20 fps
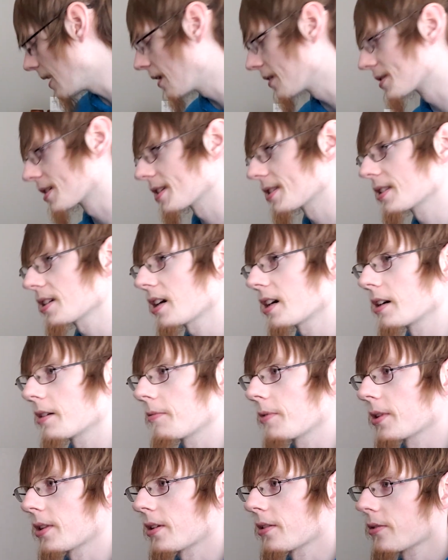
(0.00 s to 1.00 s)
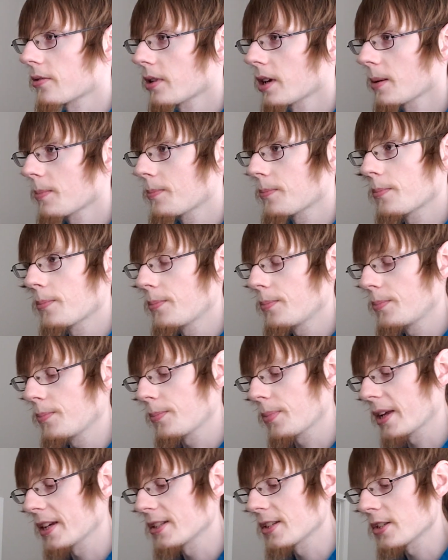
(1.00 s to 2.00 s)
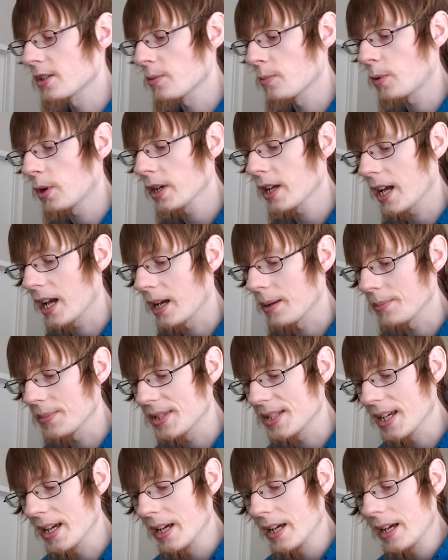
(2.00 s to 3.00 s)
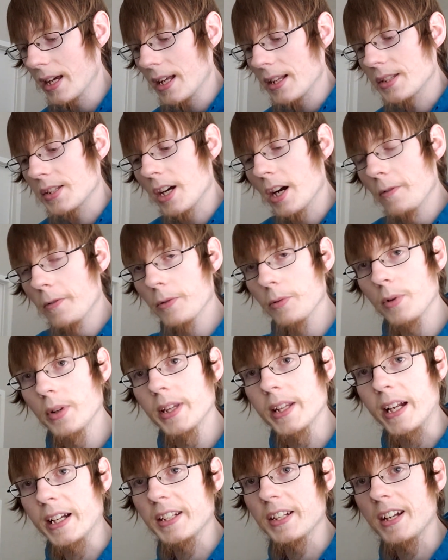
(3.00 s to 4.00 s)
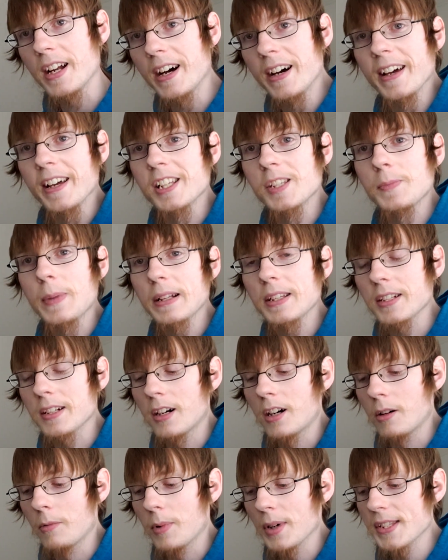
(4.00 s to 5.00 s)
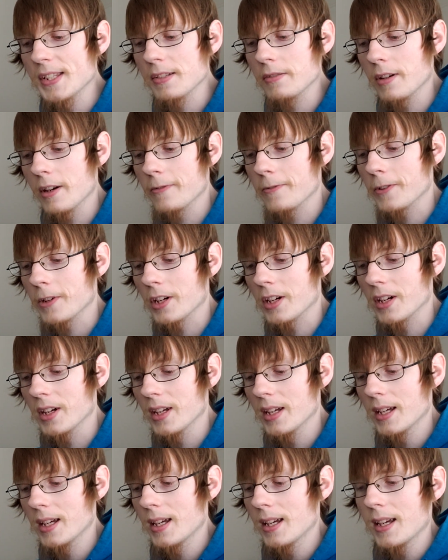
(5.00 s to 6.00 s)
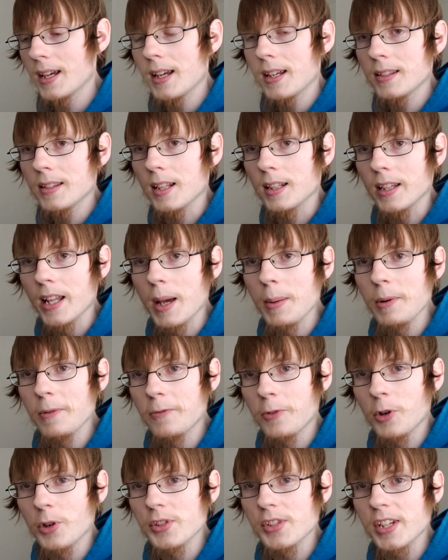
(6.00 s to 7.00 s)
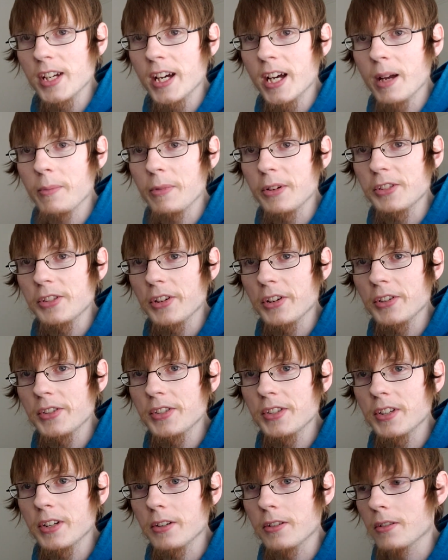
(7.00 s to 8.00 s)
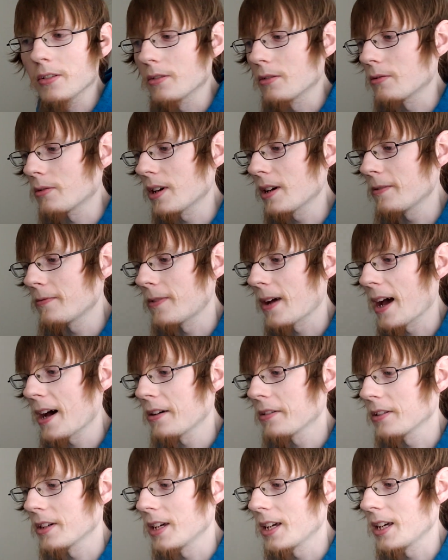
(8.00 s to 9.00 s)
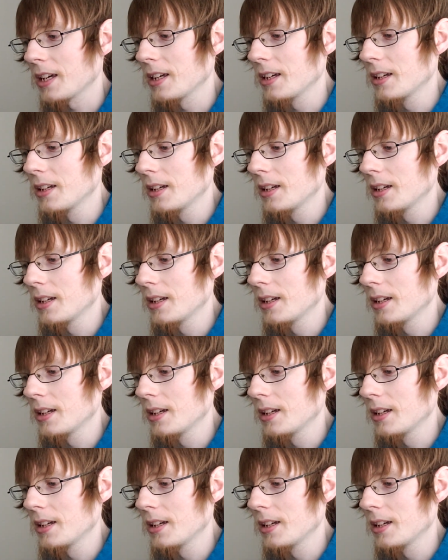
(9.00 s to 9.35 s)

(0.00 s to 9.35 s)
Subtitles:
let's get started with our 3 PlayStation 1 games. Start off with one that I did not expect at all whatsoever. The Land Before Time: Return to the Great Valley.